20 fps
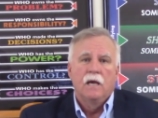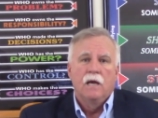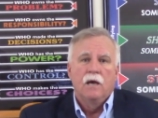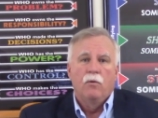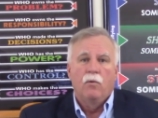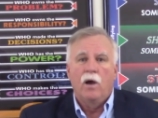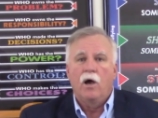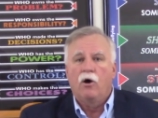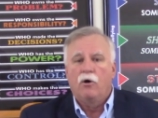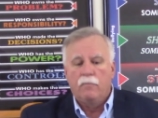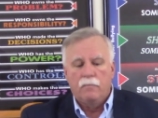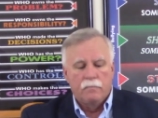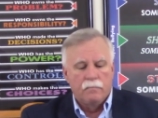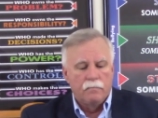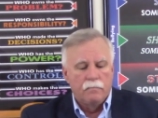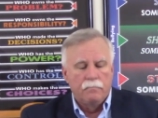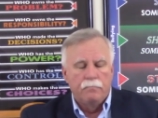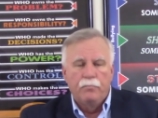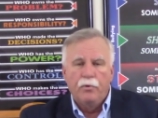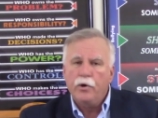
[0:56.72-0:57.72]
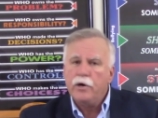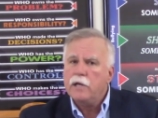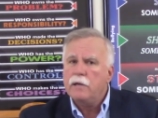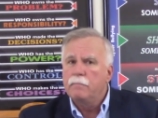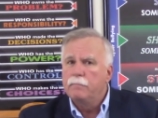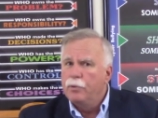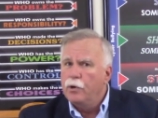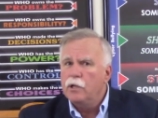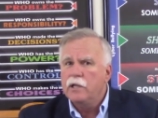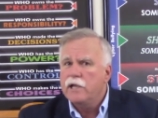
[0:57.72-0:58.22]
Well,
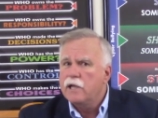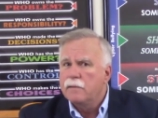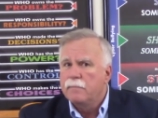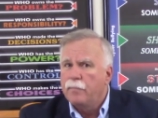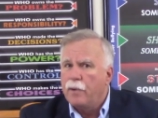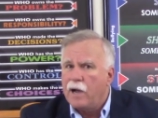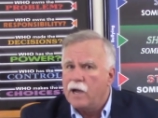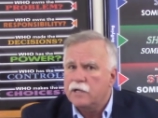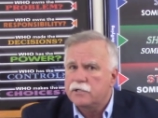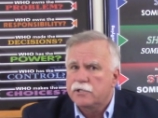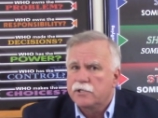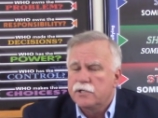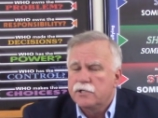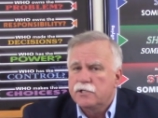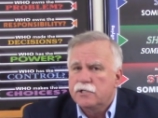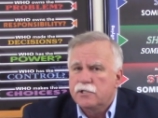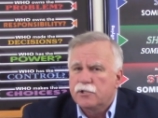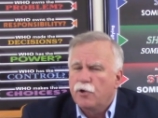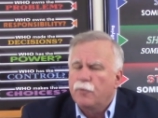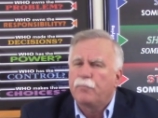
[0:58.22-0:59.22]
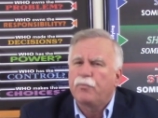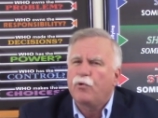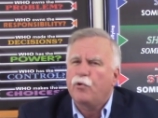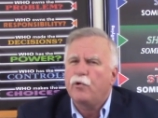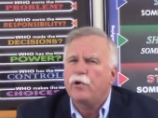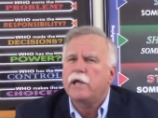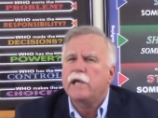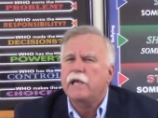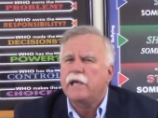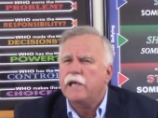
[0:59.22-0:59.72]
bullying bosses, they're
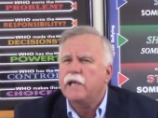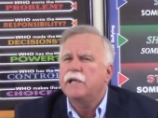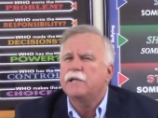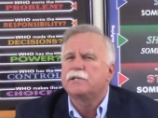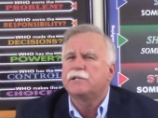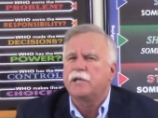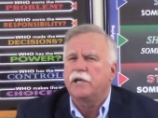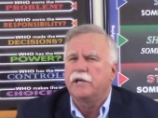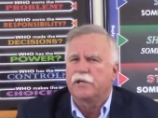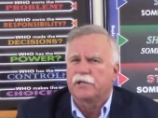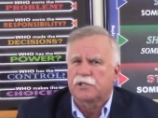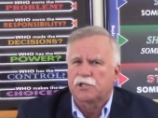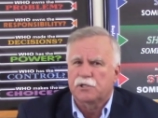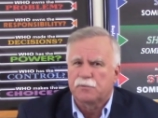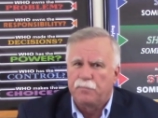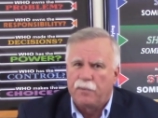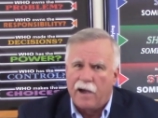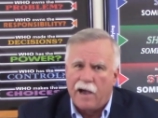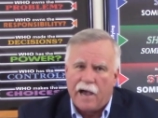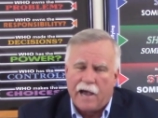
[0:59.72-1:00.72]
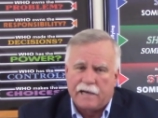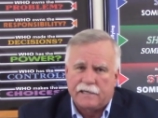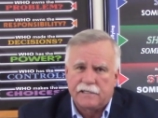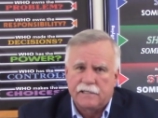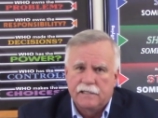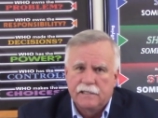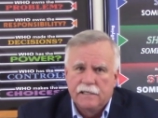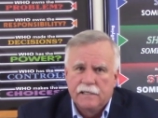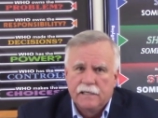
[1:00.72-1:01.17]
pretty easy to spot.